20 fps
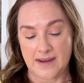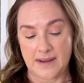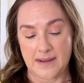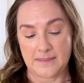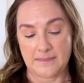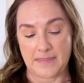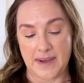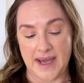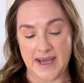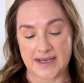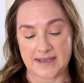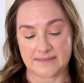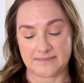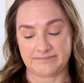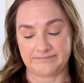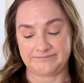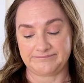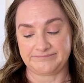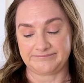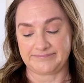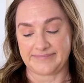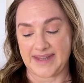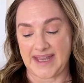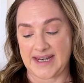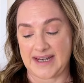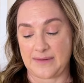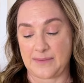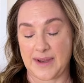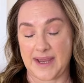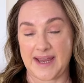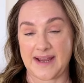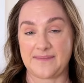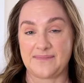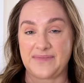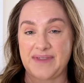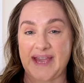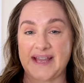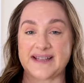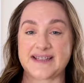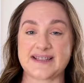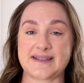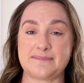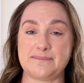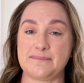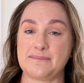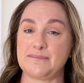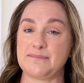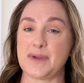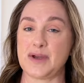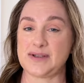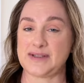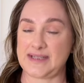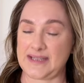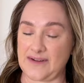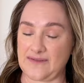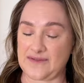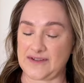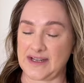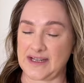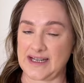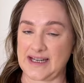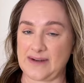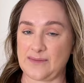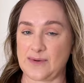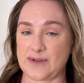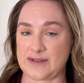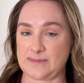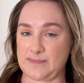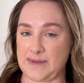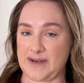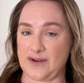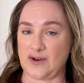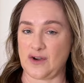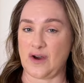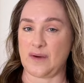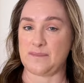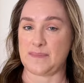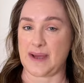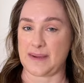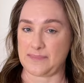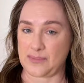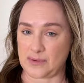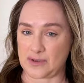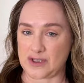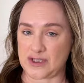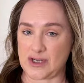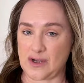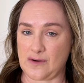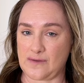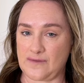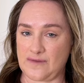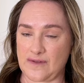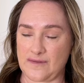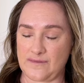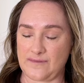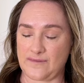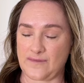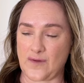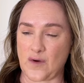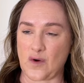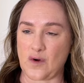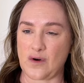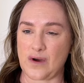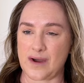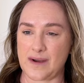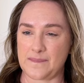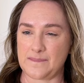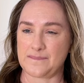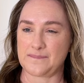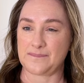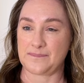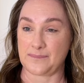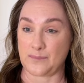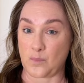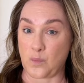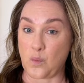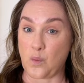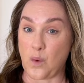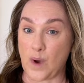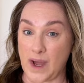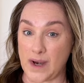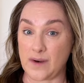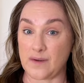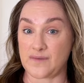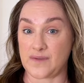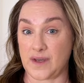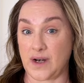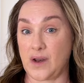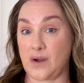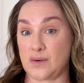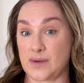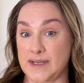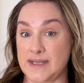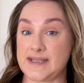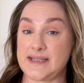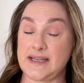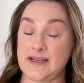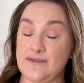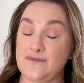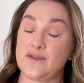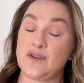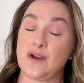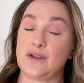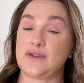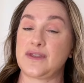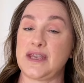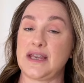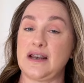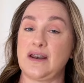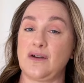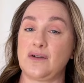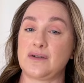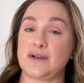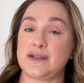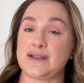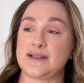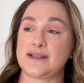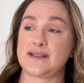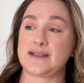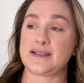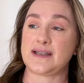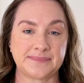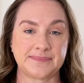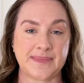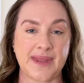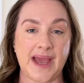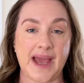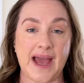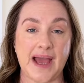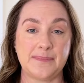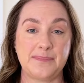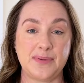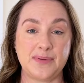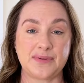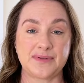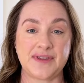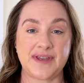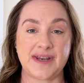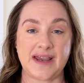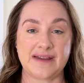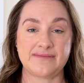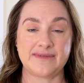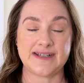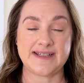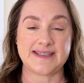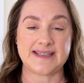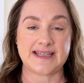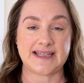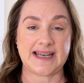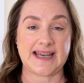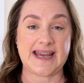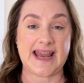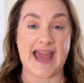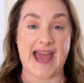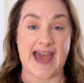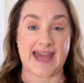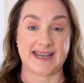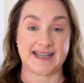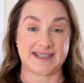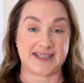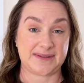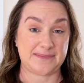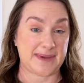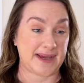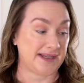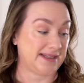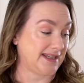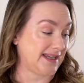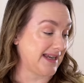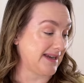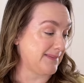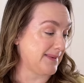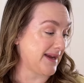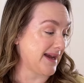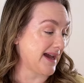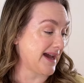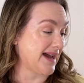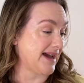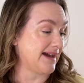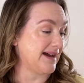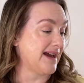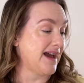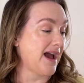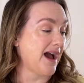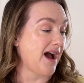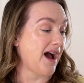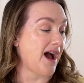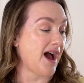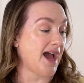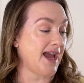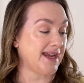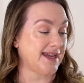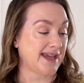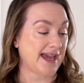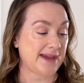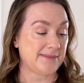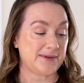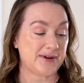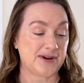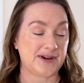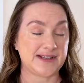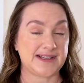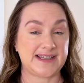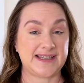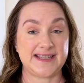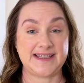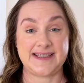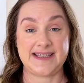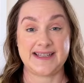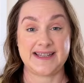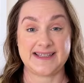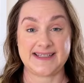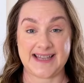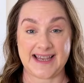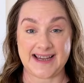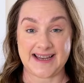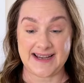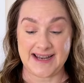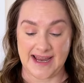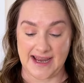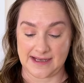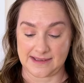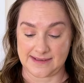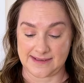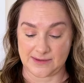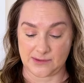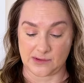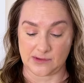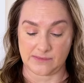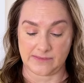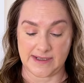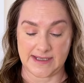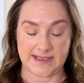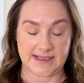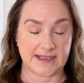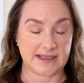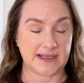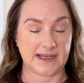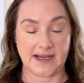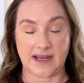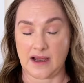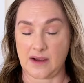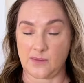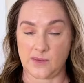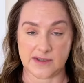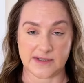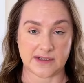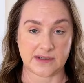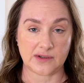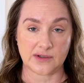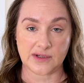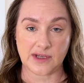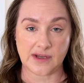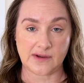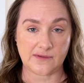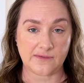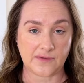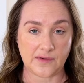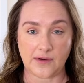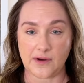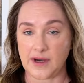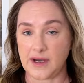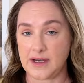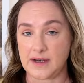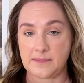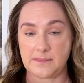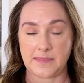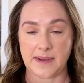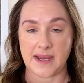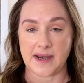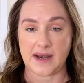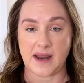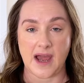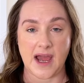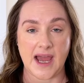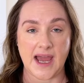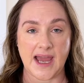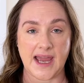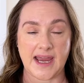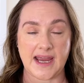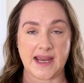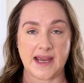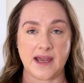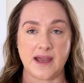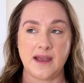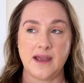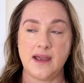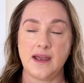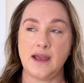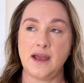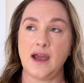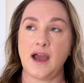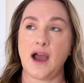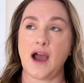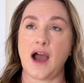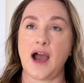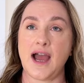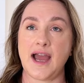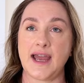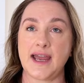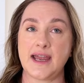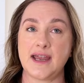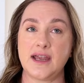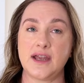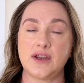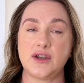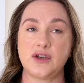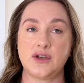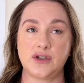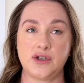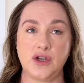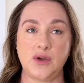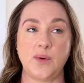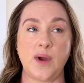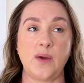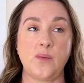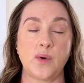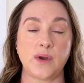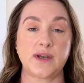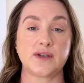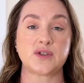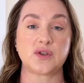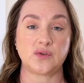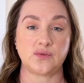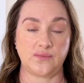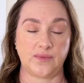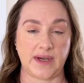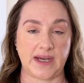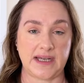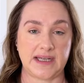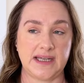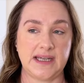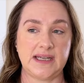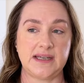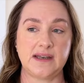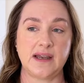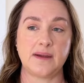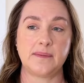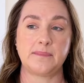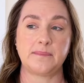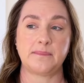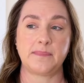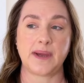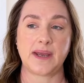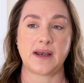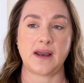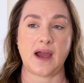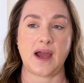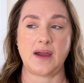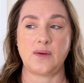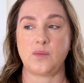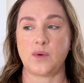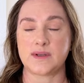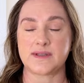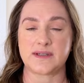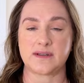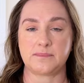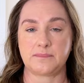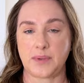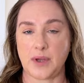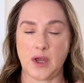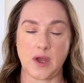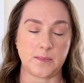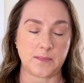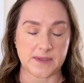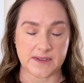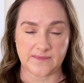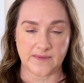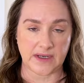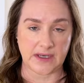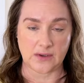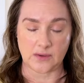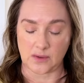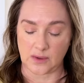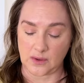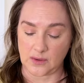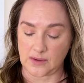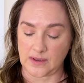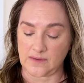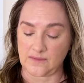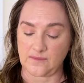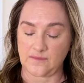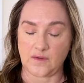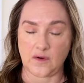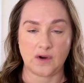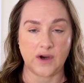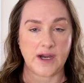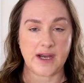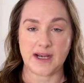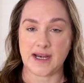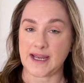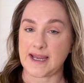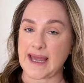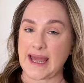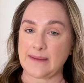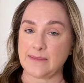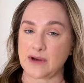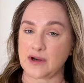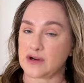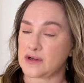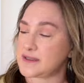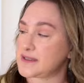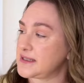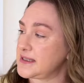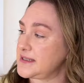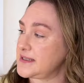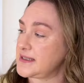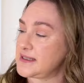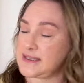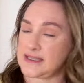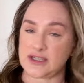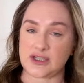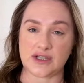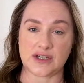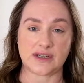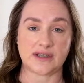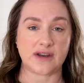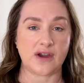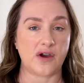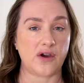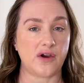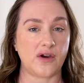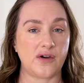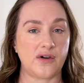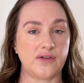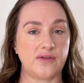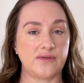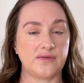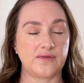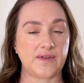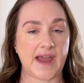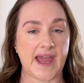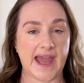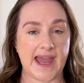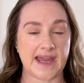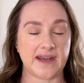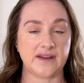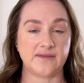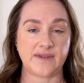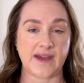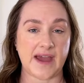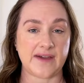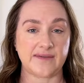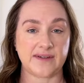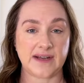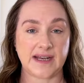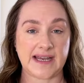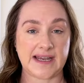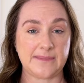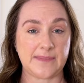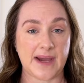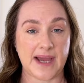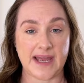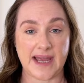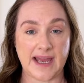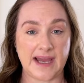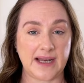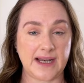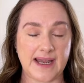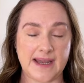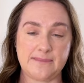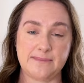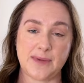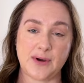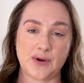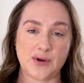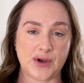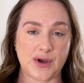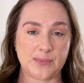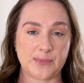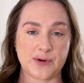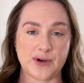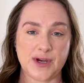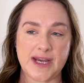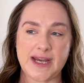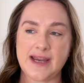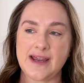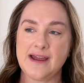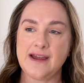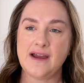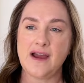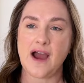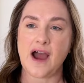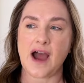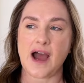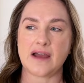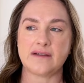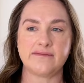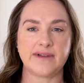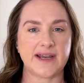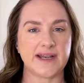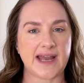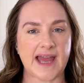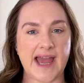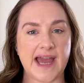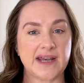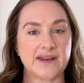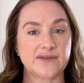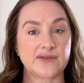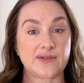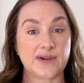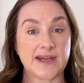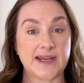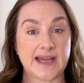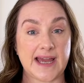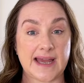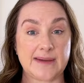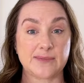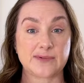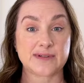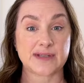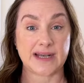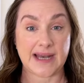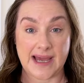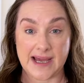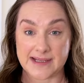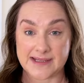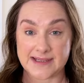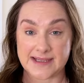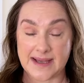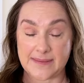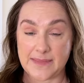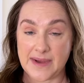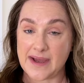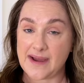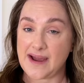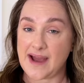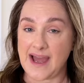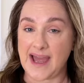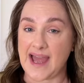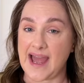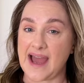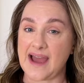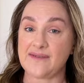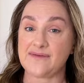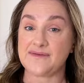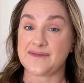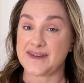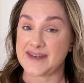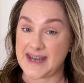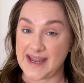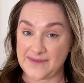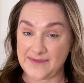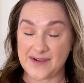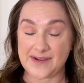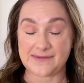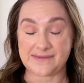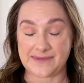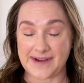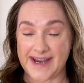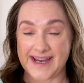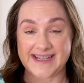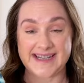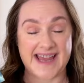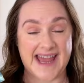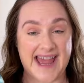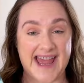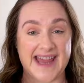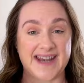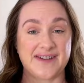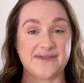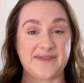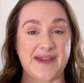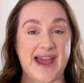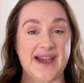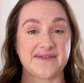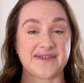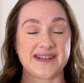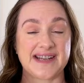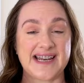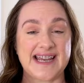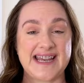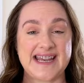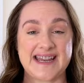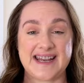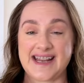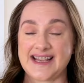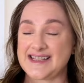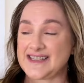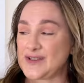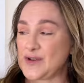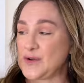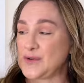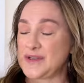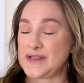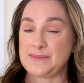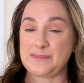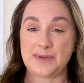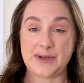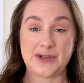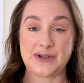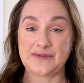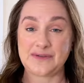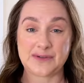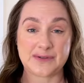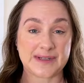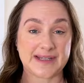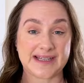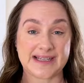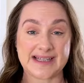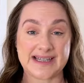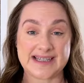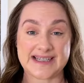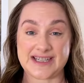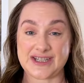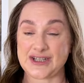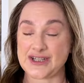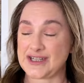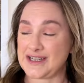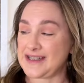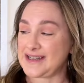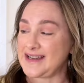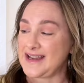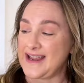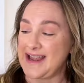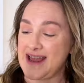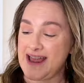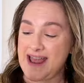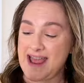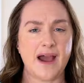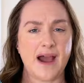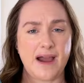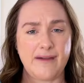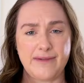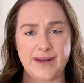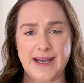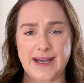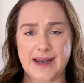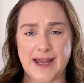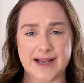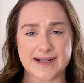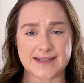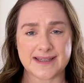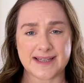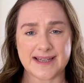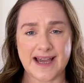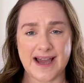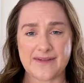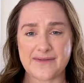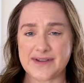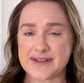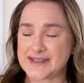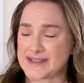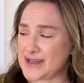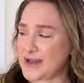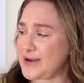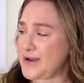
But anyway, that's most definitely what's been on my bookshelf for one of the longest, if not the longest. A book that I recently added to my TBR. I came across this in a secondhand store recently. I wasn't looking for it, but I knew I wanted to read it, but I wasn't purposefully looking for it. And I came across this edition of Anne of Avonlea by L.M. Montgomery. I read Anne of Green Gables last summer. I have never read Anne of Avonlea, and I saw this beautiful little edition. I really liked the cover, so